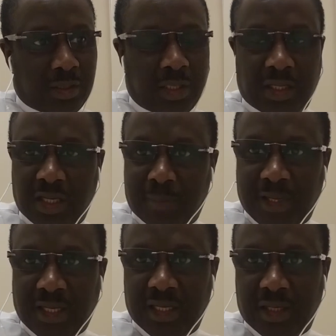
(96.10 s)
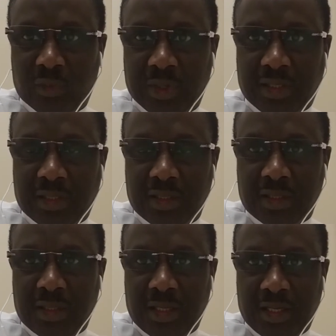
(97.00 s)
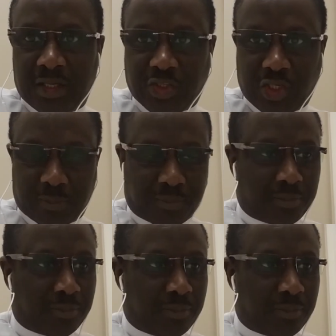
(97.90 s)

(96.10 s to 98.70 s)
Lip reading: indeed beginning with leadership,